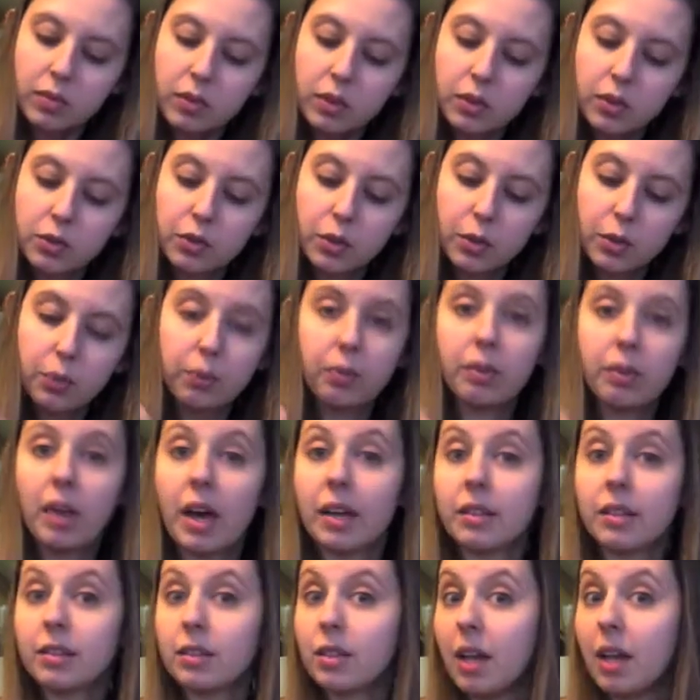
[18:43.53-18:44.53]
So
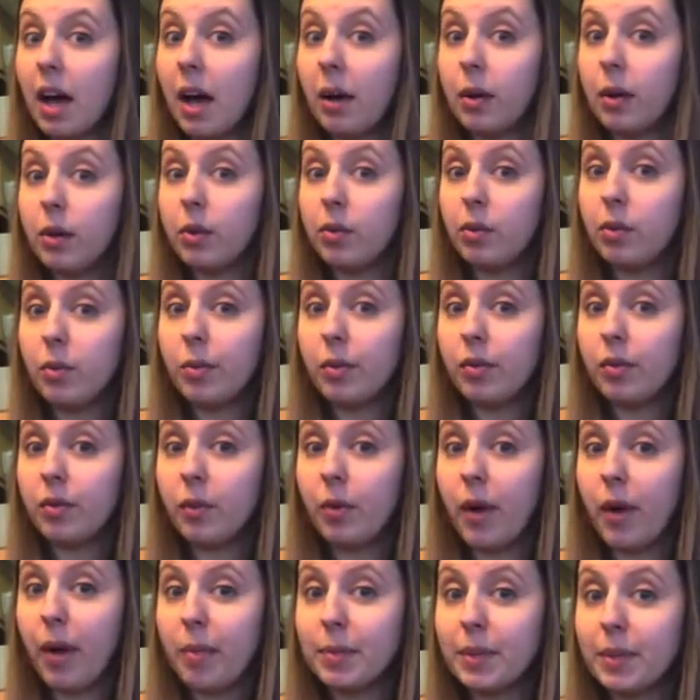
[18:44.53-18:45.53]
that's how you remove the
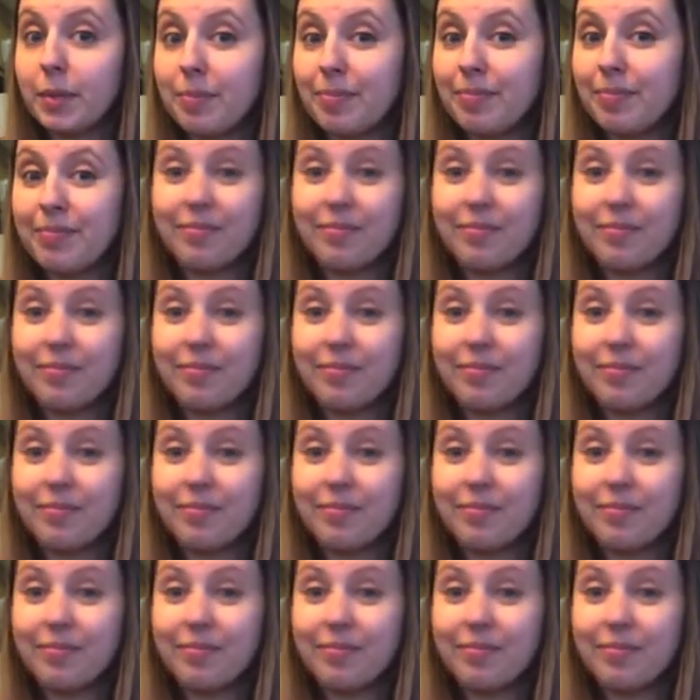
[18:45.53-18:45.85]
wraps.